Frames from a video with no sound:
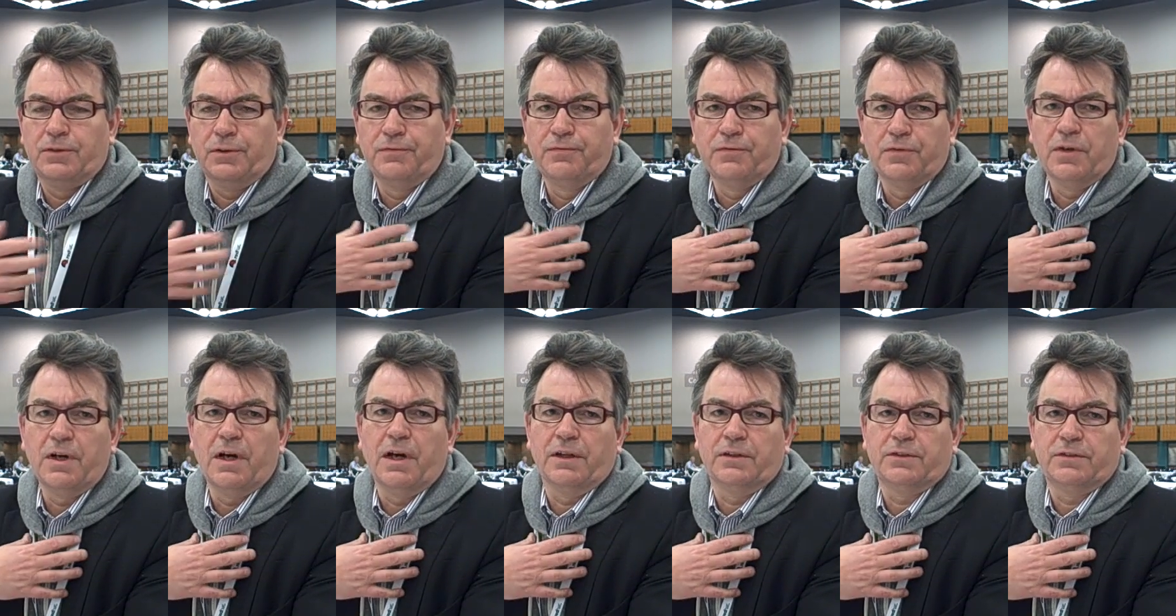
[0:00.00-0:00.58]
So
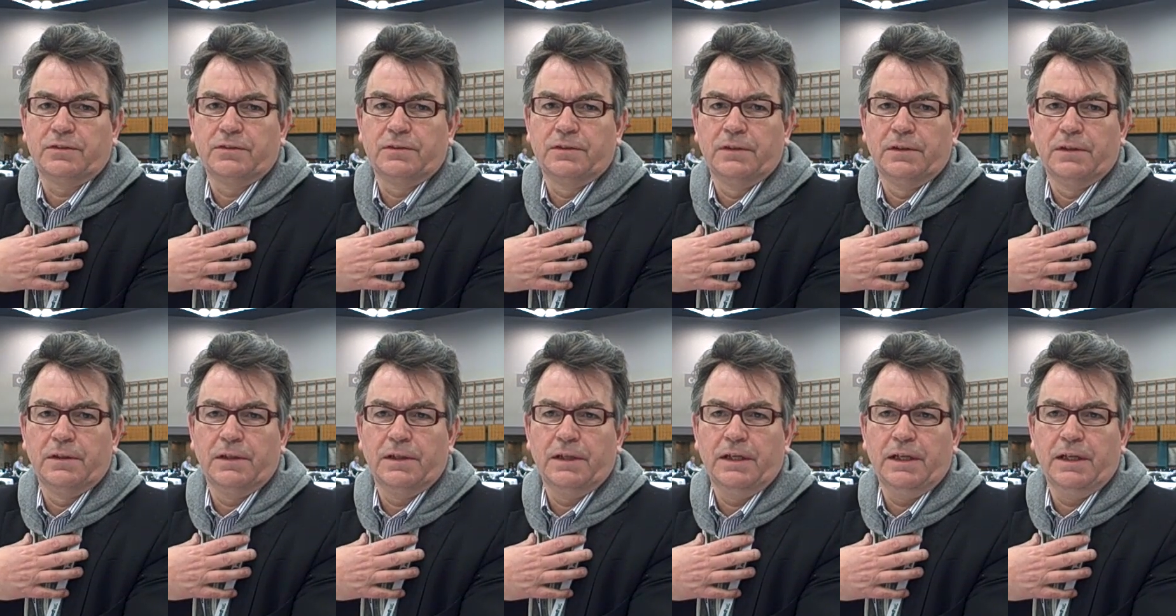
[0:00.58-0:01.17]
for us,
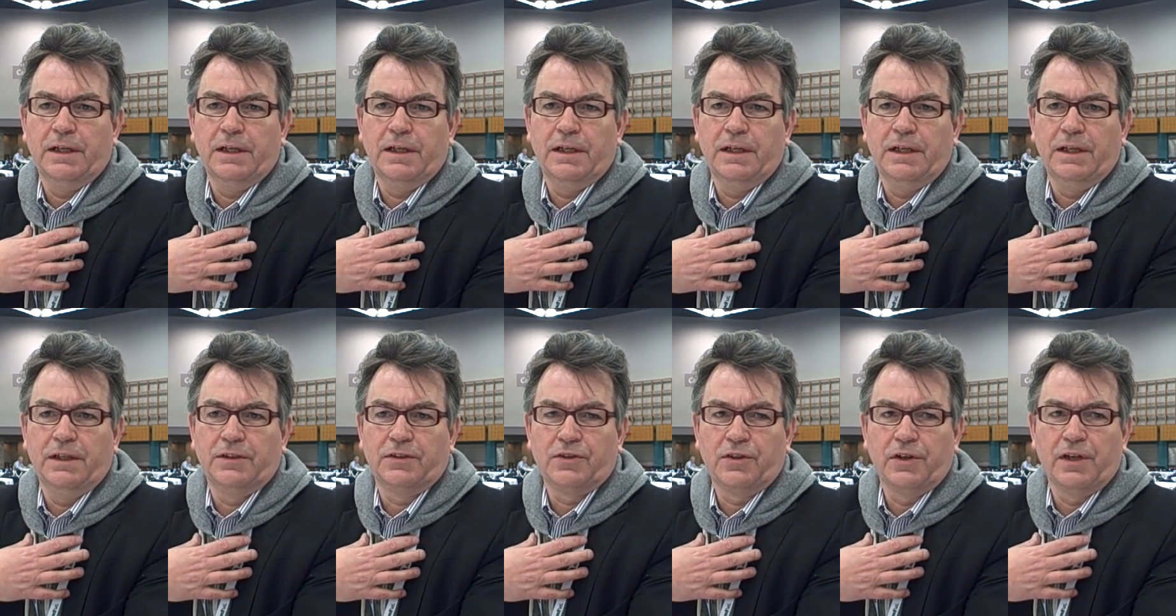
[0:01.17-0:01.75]

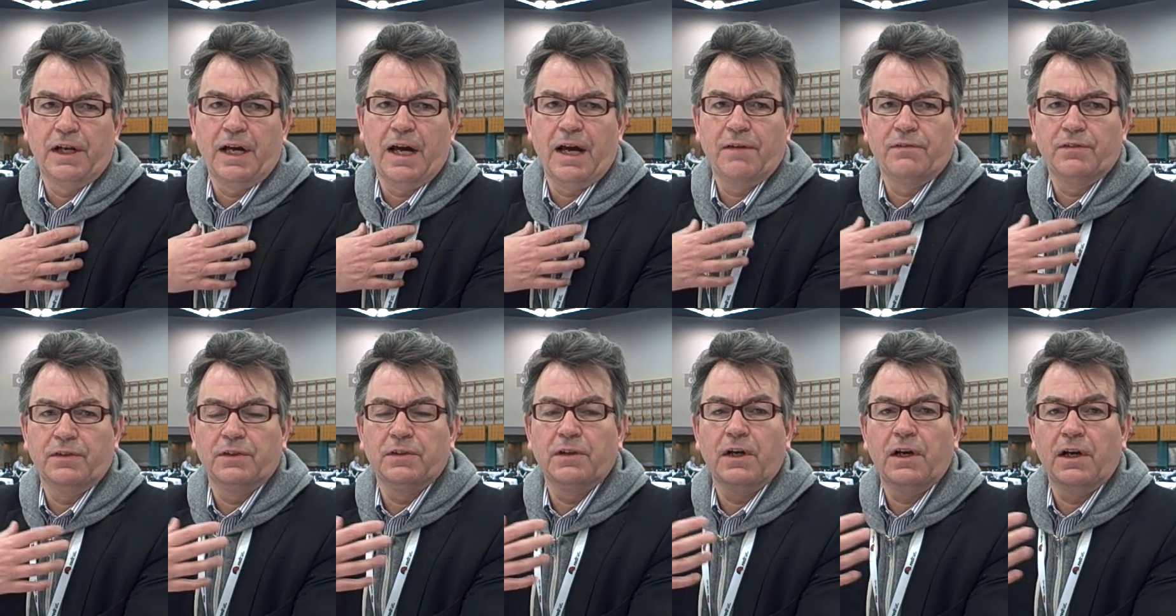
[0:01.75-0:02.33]
it's got to have
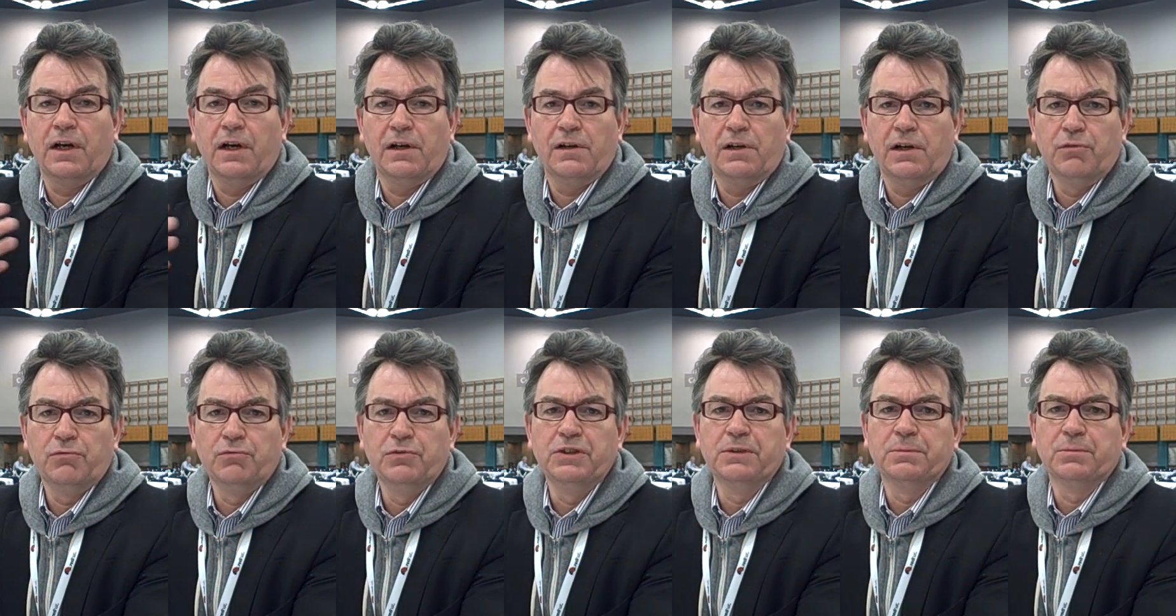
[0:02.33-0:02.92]
a
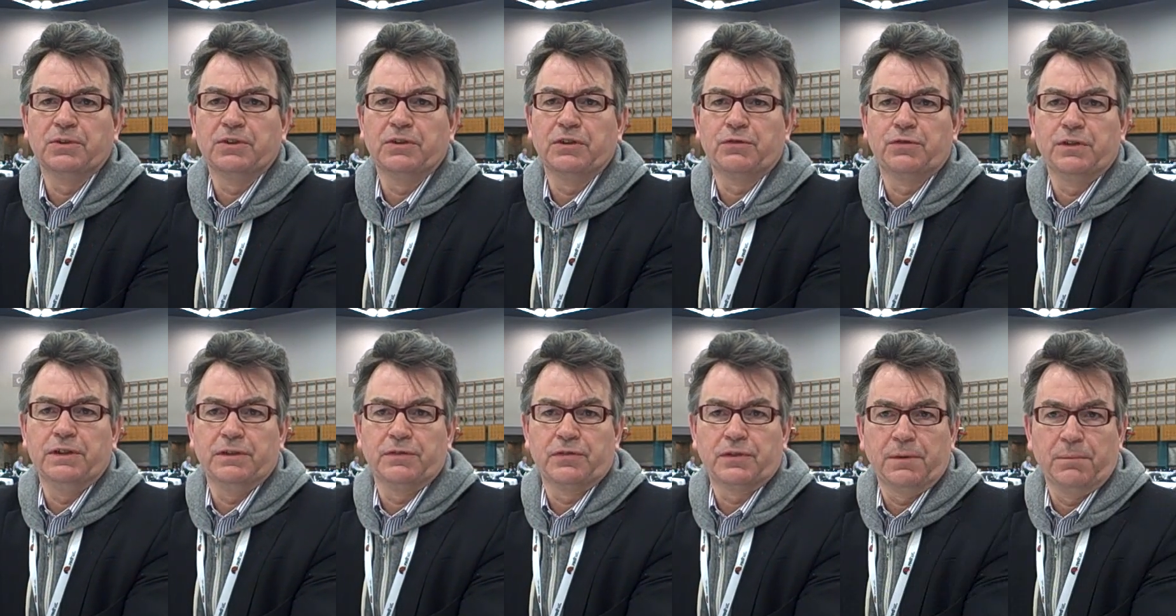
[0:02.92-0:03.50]
reasonable
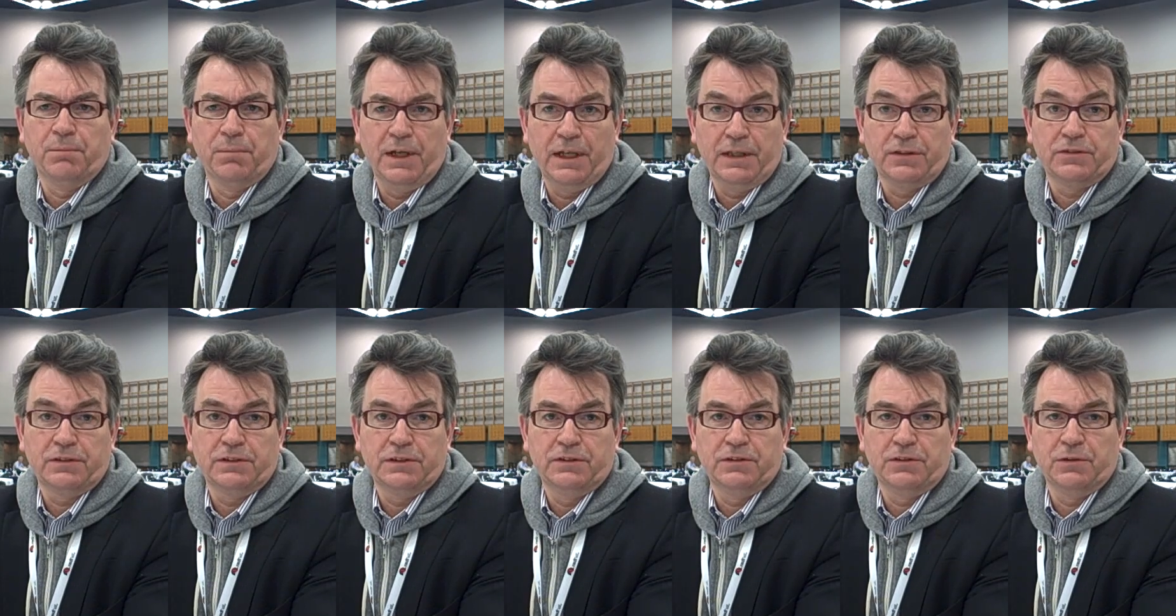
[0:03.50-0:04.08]
degree of
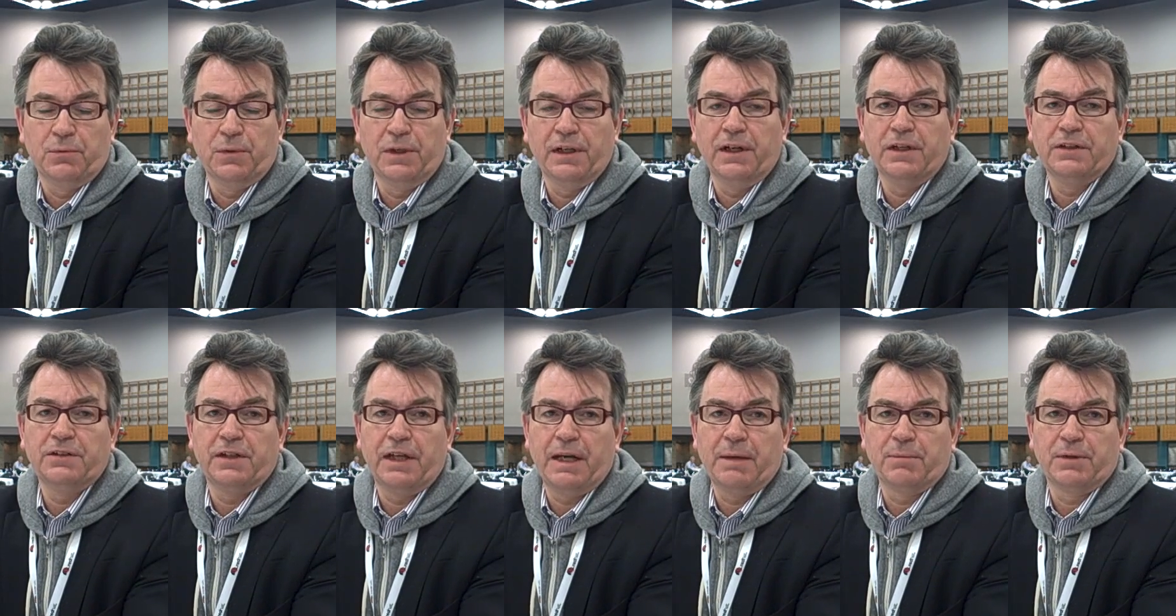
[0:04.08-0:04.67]
complexity. So when I
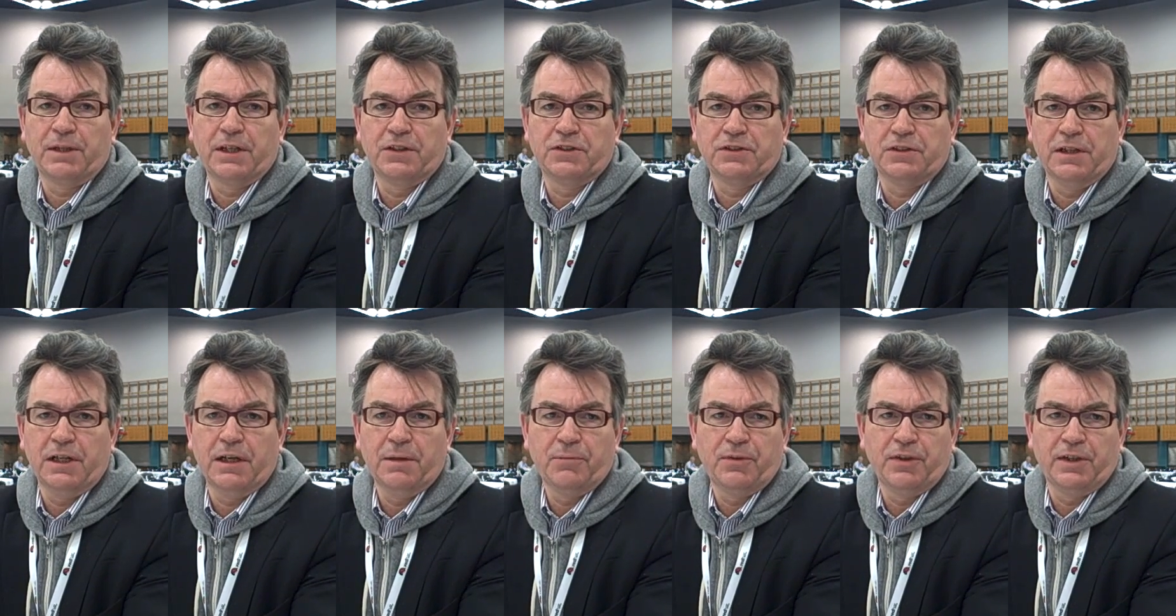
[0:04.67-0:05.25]
say
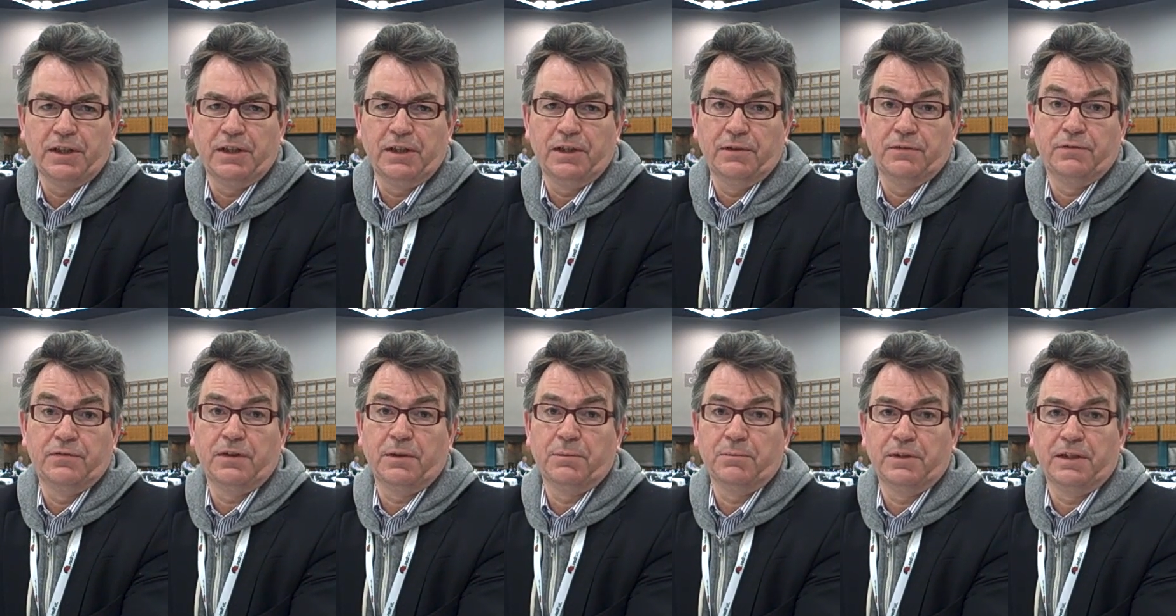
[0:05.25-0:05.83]
application, I'm thinking
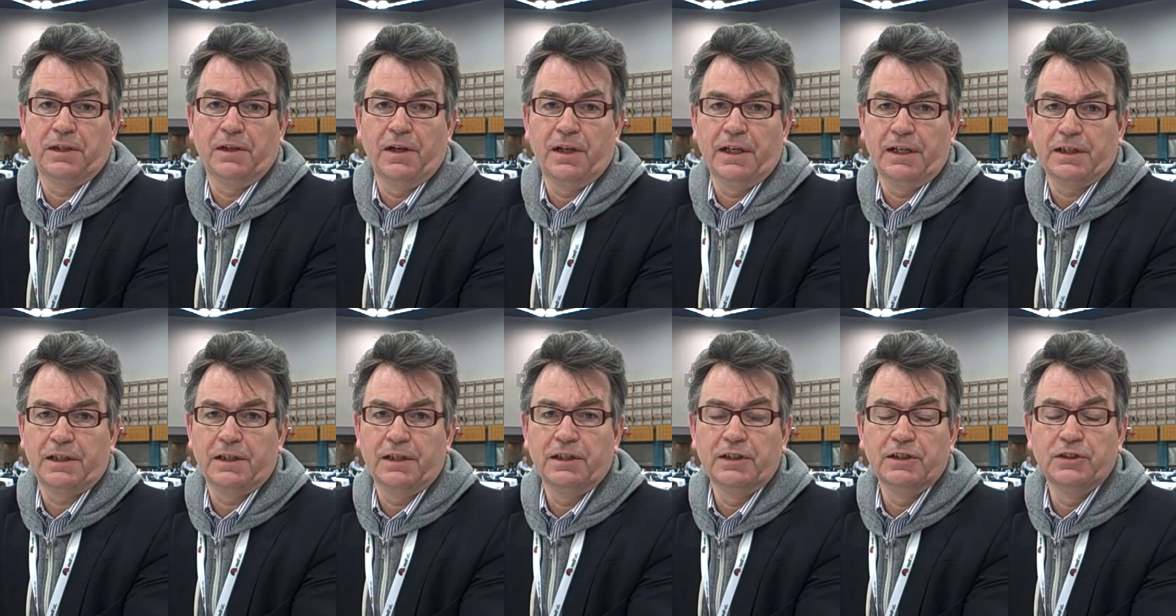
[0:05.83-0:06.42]
of something like
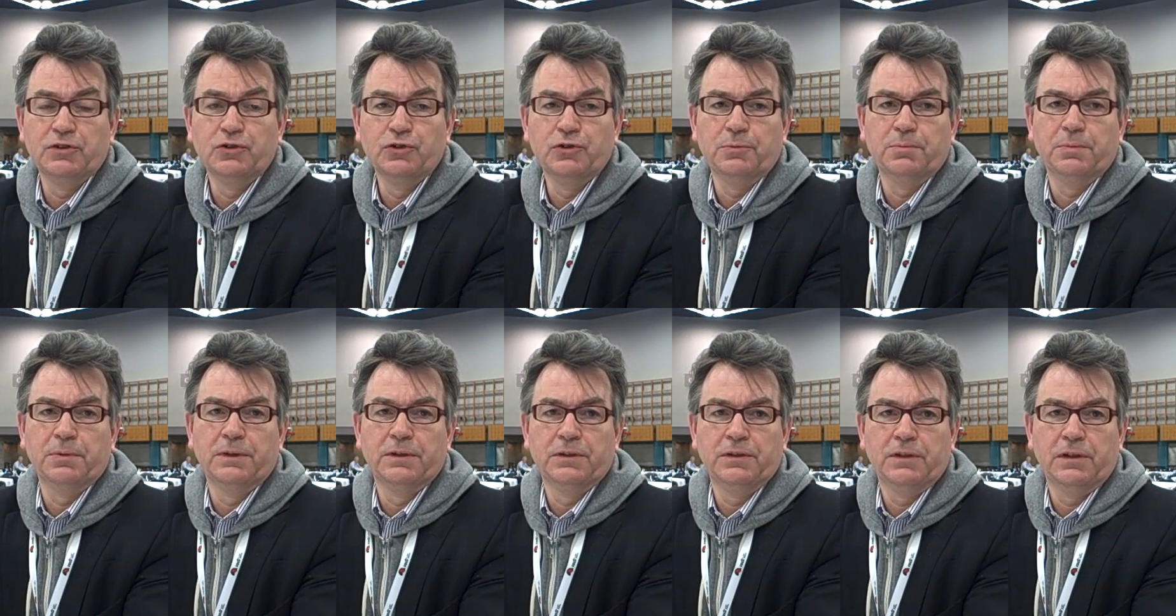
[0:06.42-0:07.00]
an Hadoop
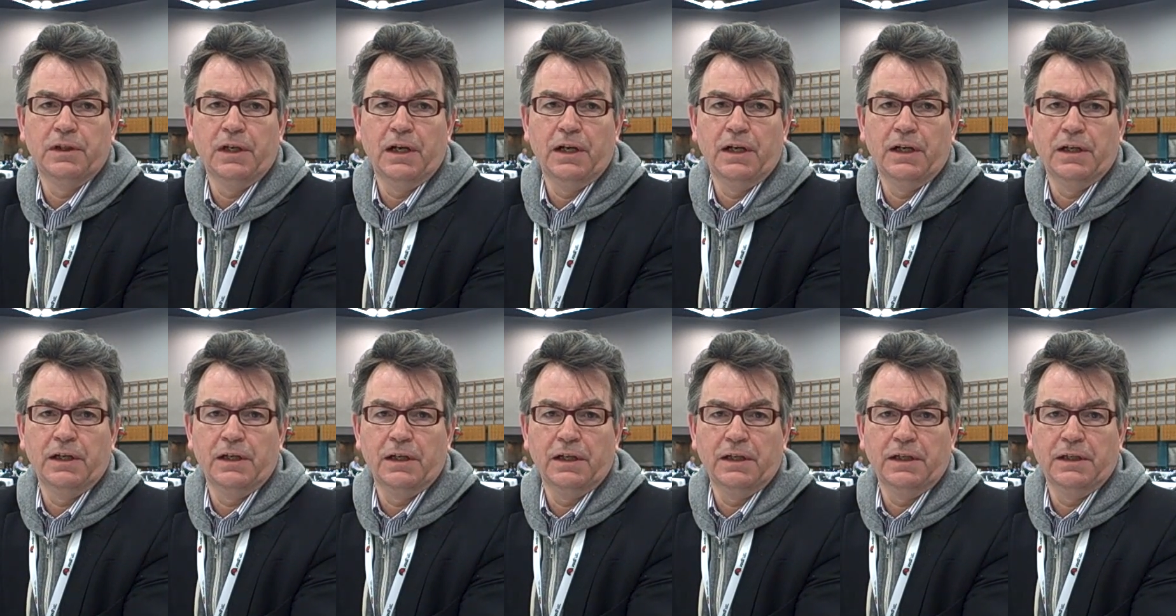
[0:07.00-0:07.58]

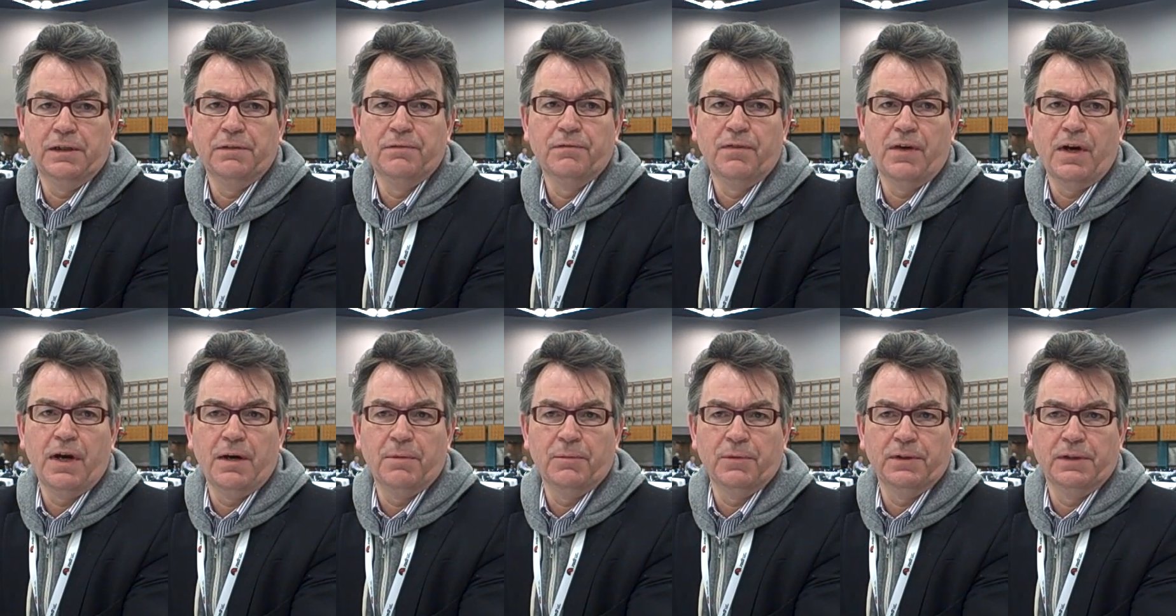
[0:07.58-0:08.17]

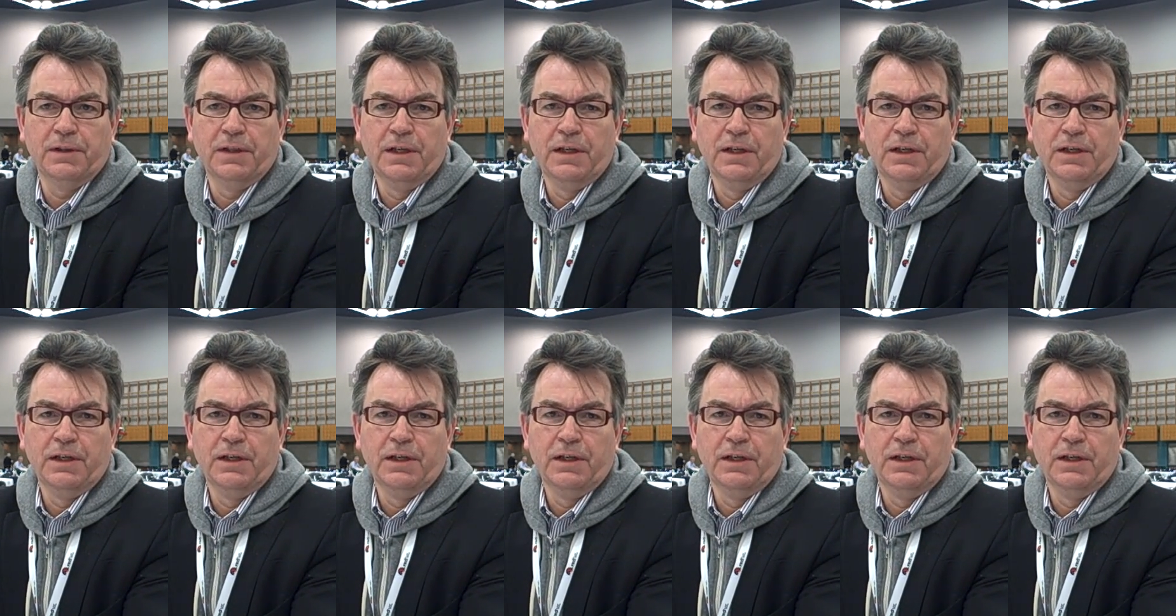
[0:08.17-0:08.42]
environment.